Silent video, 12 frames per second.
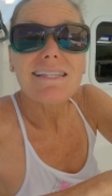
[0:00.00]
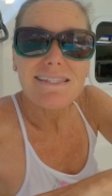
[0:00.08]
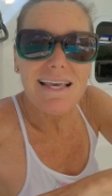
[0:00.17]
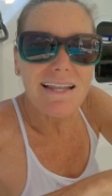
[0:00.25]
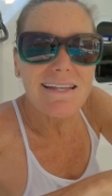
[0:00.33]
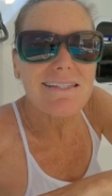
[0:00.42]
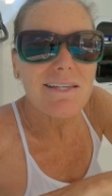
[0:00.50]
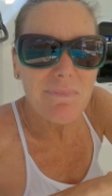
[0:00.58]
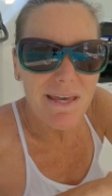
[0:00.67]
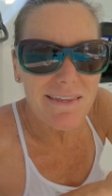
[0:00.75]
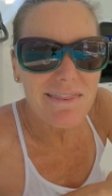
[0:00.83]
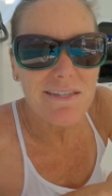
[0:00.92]
I decided to
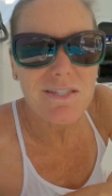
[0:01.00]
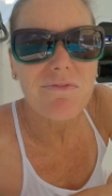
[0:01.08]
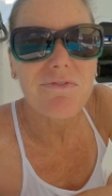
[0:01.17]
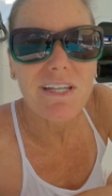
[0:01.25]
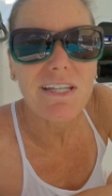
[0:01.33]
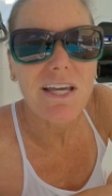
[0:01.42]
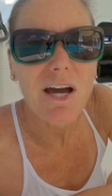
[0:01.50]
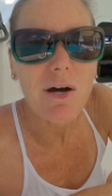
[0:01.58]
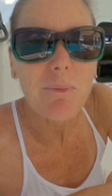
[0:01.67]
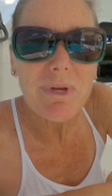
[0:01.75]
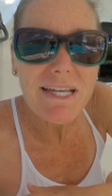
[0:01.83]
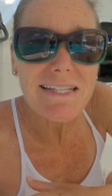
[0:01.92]
make this
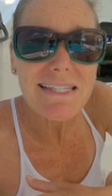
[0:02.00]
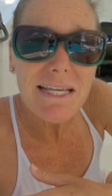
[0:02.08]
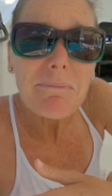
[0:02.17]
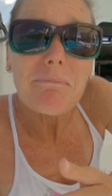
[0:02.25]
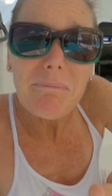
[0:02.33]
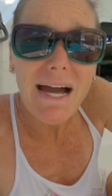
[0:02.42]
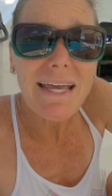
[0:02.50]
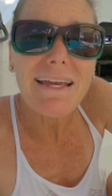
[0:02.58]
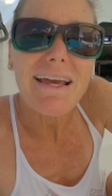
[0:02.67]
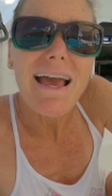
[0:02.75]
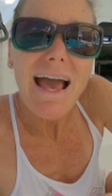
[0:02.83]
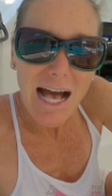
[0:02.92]
video because it might